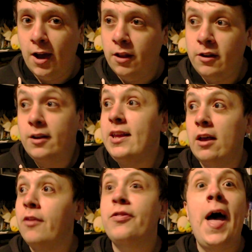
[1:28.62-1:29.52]
And
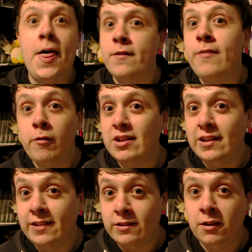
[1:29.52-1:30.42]
that, at the very
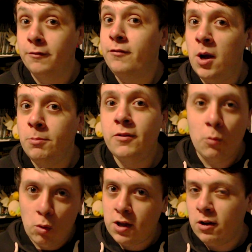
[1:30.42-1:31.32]
least, is confirmed.
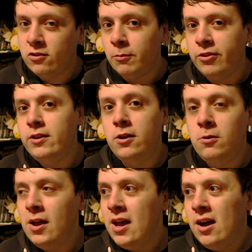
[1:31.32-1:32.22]
They're working on something
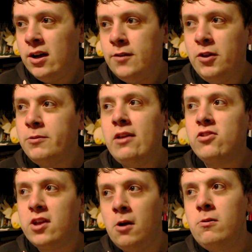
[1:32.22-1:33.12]
new. And a few
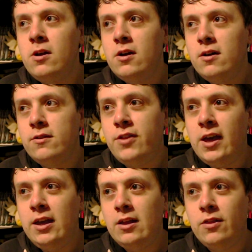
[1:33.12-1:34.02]
days ago,
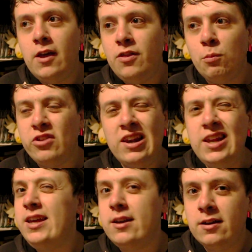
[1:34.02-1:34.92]
there was a
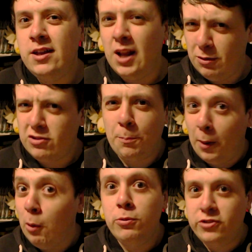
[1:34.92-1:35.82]
leak, you know, a
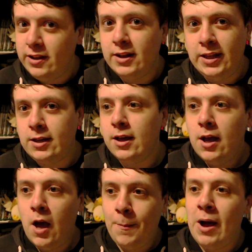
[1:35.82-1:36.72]
supposed leak,
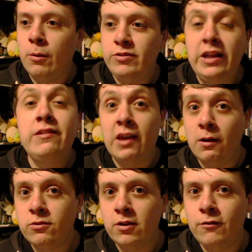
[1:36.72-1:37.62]
about
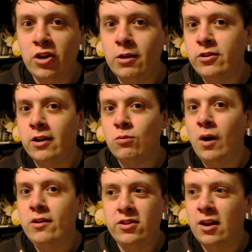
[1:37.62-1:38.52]
details of Shadows Die
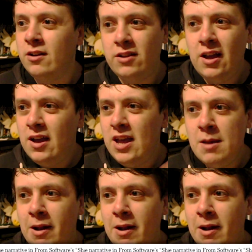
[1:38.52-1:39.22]
Twice, and it